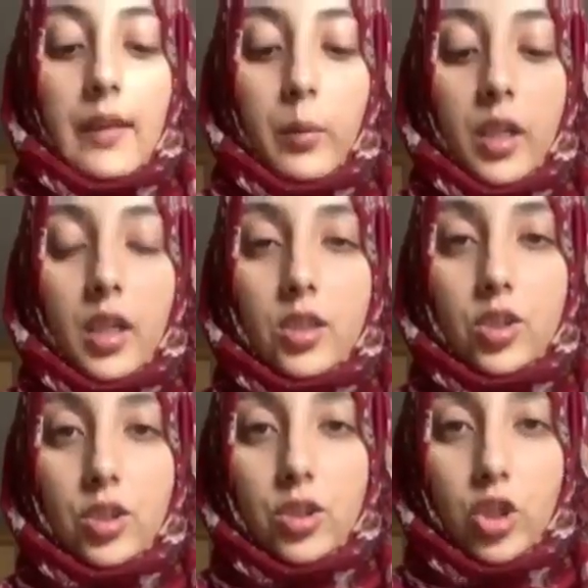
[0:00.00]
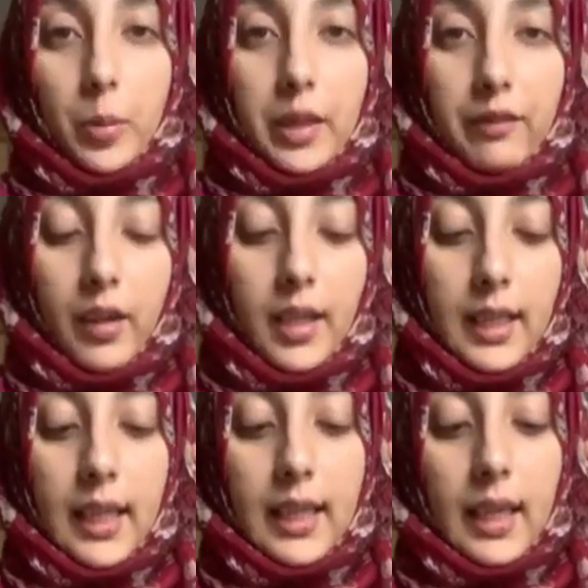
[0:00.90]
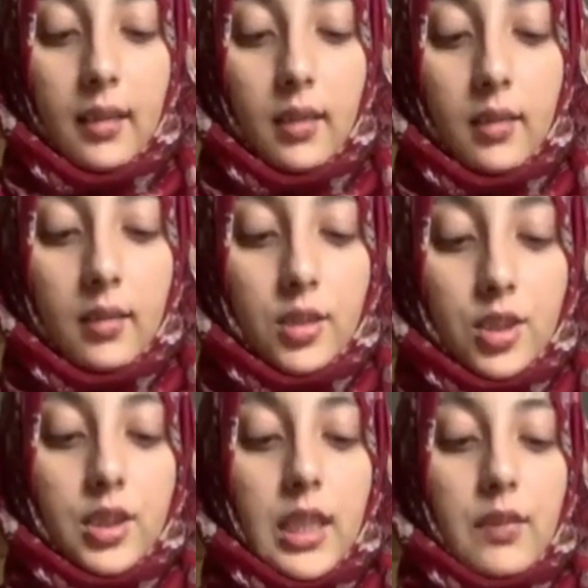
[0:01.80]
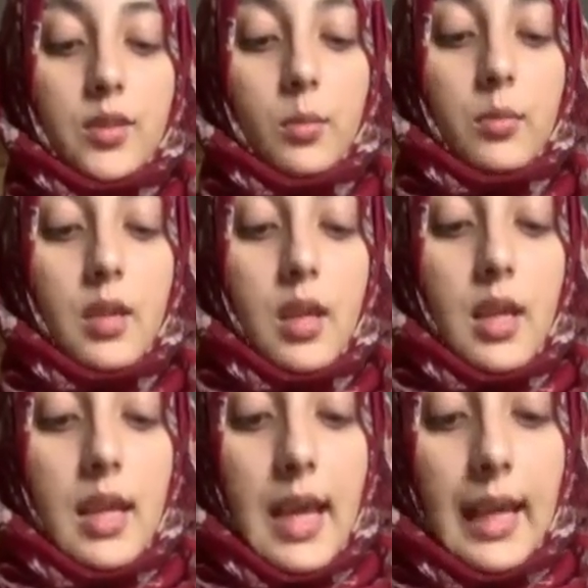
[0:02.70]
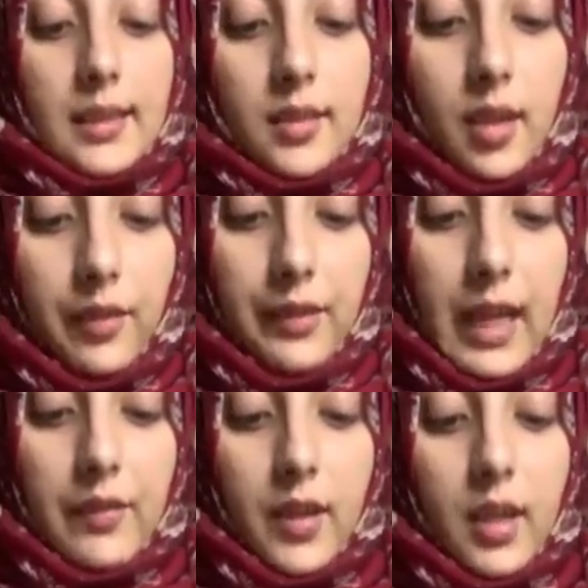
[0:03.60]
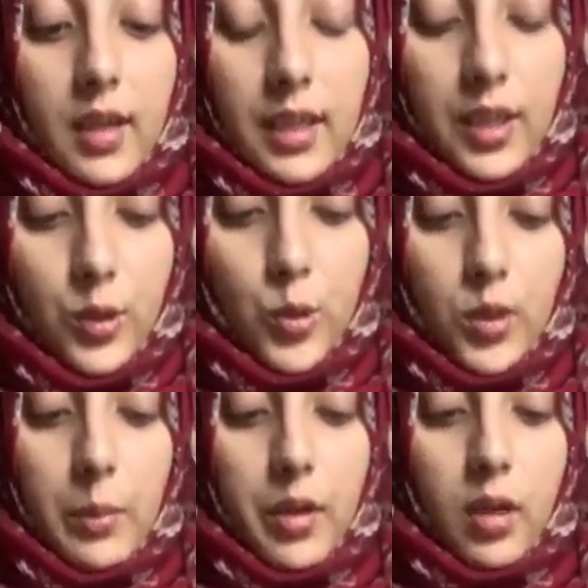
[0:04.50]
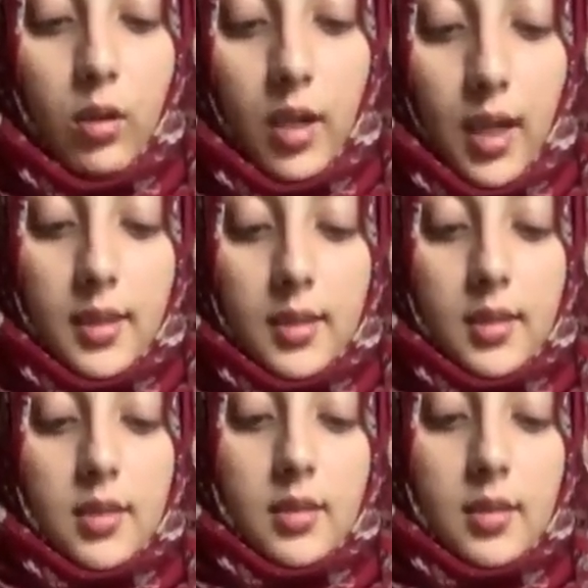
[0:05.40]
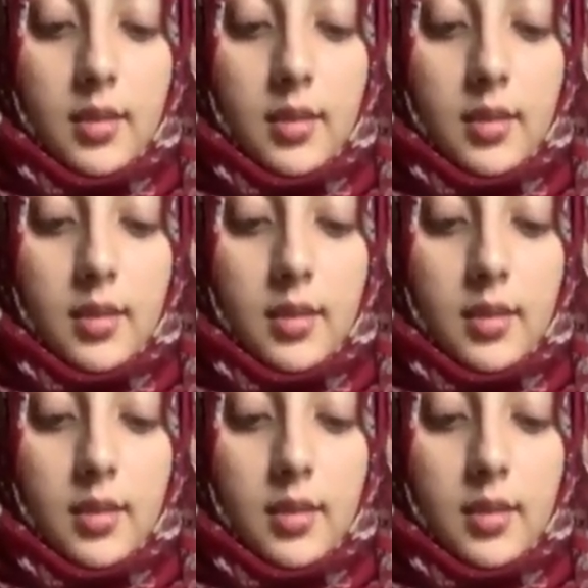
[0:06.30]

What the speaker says: then we're going to just chop it finely again, just to give some extra flavor into the pakoras.